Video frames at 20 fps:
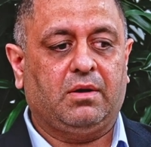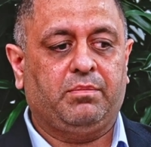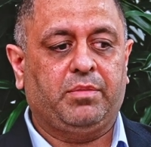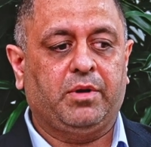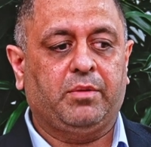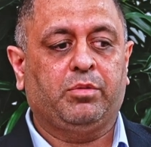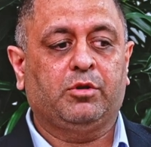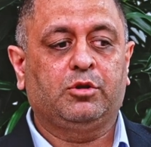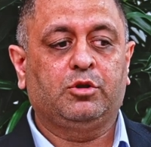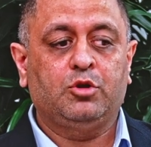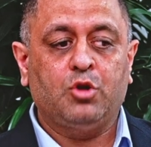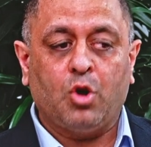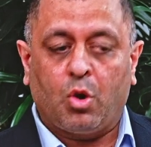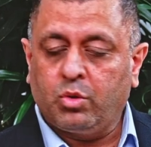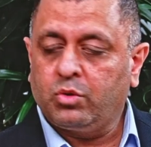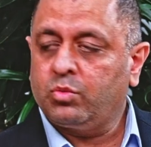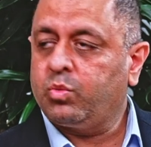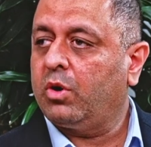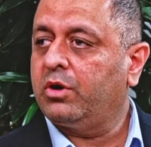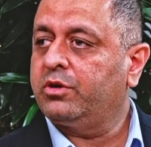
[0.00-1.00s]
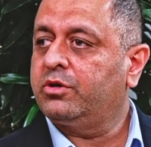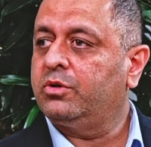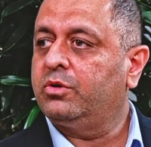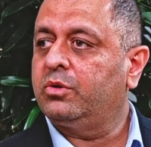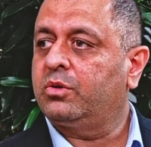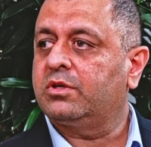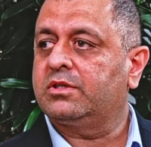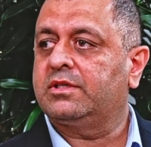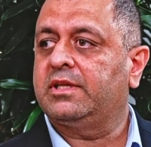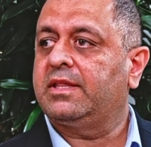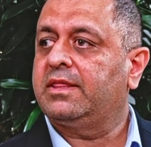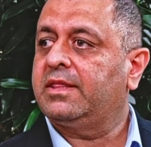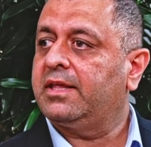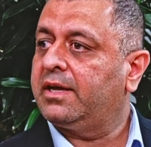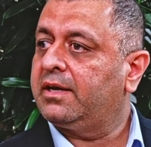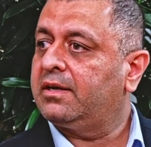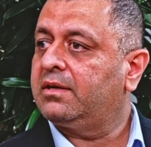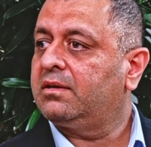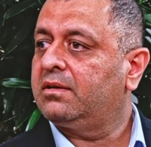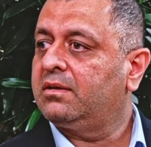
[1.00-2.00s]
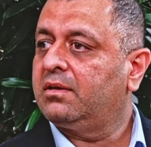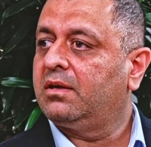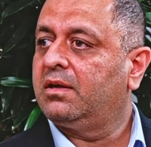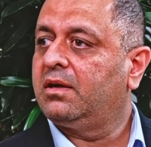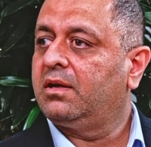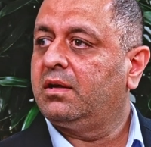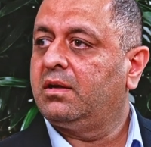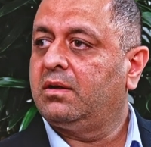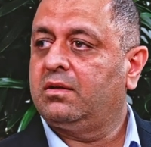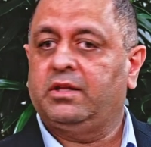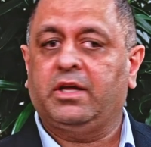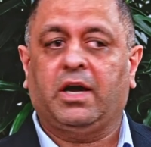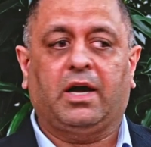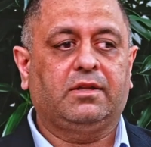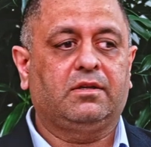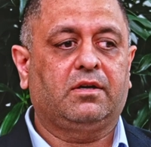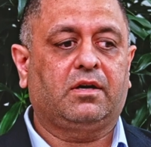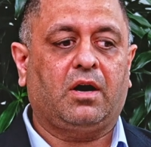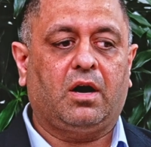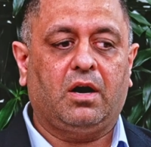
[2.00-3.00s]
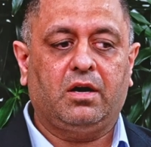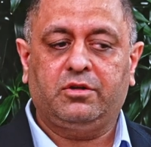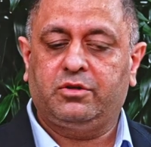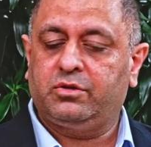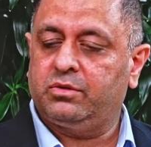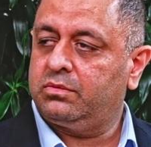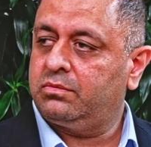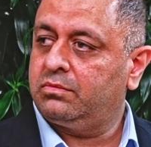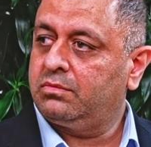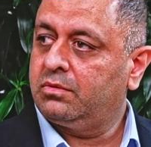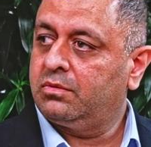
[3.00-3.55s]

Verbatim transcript: people don't want to do because they think they either can't do,